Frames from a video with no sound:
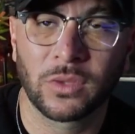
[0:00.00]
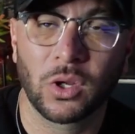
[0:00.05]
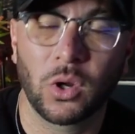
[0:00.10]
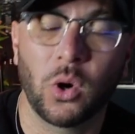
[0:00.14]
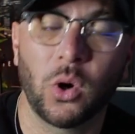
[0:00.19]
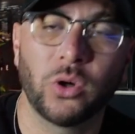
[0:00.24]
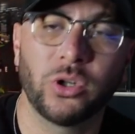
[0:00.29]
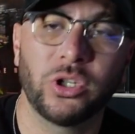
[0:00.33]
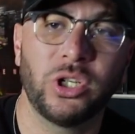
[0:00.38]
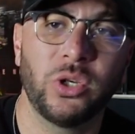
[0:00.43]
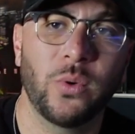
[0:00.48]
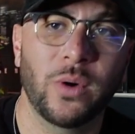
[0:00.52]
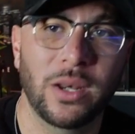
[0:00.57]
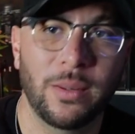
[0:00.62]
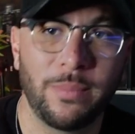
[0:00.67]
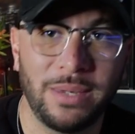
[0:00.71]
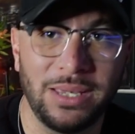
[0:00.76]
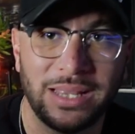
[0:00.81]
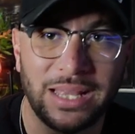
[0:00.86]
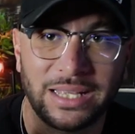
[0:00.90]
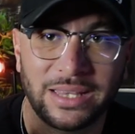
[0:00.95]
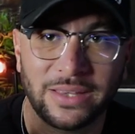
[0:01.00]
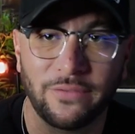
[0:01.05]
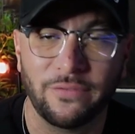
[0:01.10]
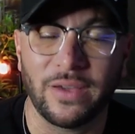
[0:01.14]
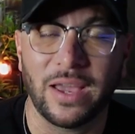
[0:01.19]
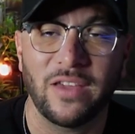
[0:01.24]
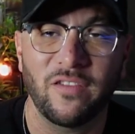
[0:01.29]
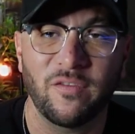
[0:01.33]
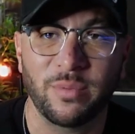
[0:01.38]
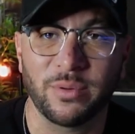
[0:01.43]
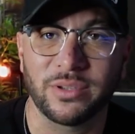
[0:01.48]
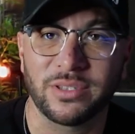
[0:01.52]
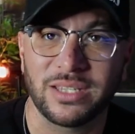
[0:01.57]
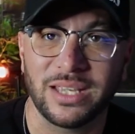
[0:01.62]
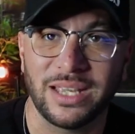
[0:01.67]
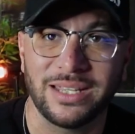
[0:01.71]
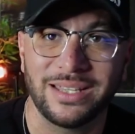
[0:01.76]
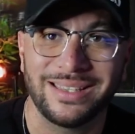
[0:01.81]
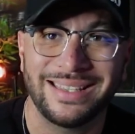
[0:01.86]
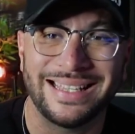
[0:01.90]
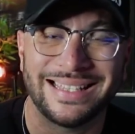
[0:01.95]
Or do you want to be like the
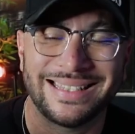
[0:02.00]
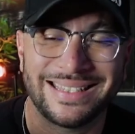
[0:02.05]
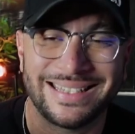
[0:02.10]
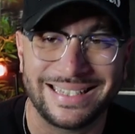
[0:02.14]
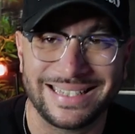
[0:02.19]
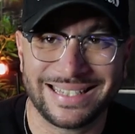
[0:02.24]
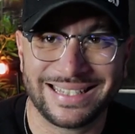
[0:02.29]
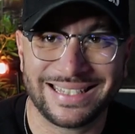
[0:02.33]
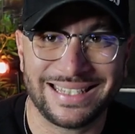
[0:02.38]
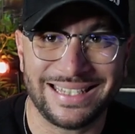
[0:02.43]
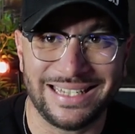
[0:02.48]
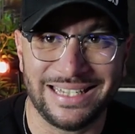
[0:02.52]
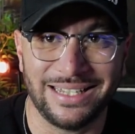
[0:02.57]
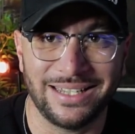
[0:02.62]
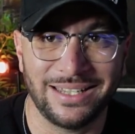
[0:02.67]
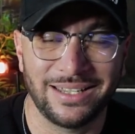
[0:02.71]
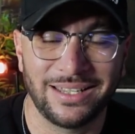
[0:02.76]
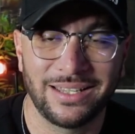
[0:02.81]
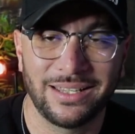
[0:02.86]
5% that succeed?